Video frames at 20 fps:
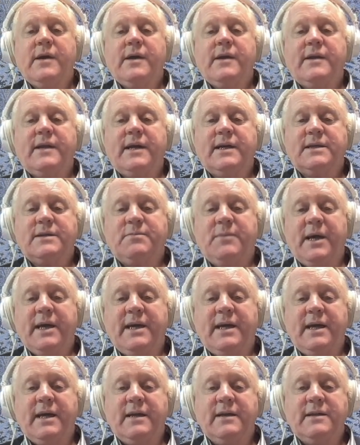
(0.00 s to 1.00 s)
thus
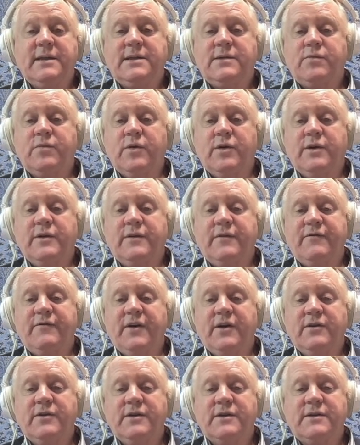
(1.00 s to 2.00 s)
making this word the
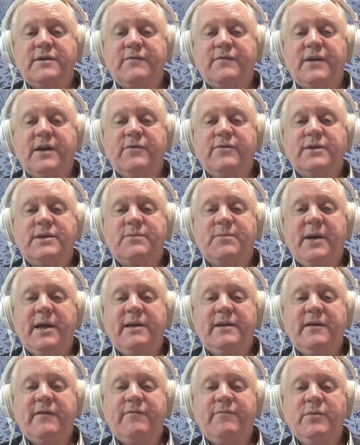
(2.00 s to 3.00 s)
focus of their
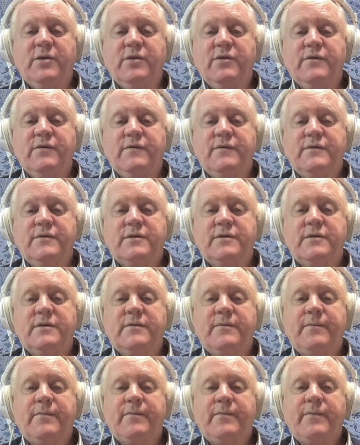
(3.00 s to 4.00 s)
respective moves.
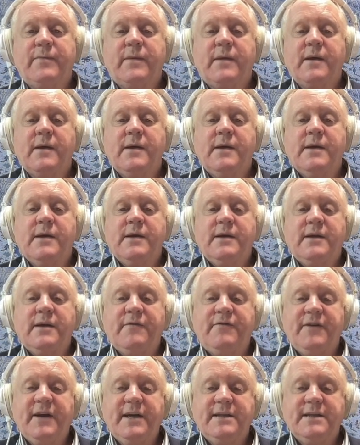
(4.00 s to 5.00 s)
The
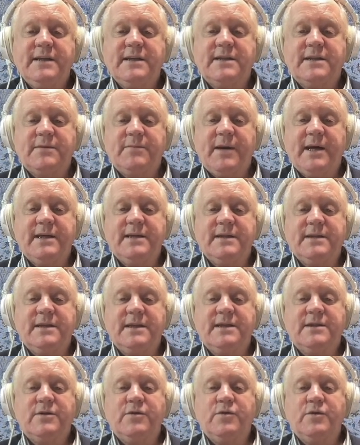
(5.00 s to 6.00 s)
effect is to make the
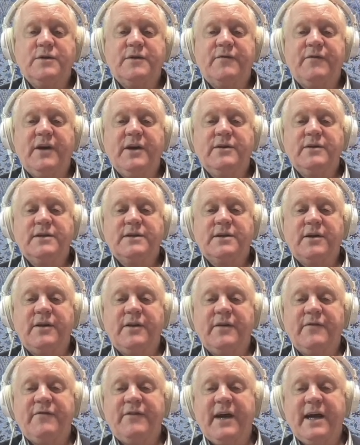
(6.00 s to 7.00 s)
discourse focus on
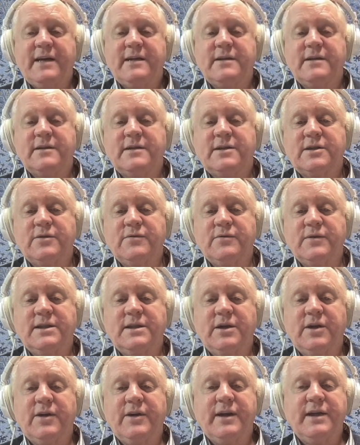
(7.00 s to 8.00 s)
the fact that Sue is
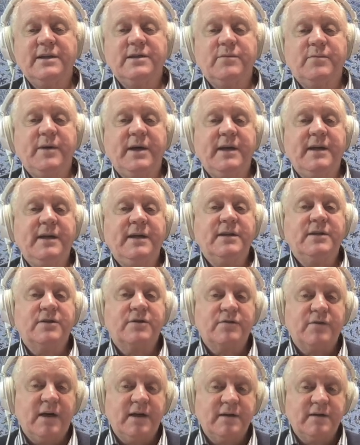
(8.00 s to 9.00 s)
learning to be an
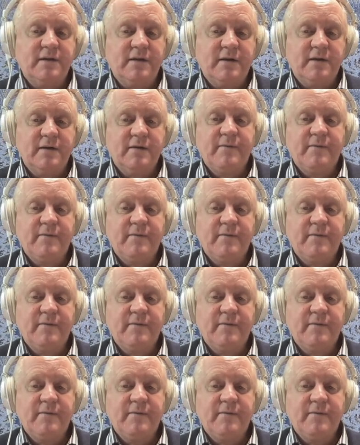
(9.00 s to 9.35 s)
instructor,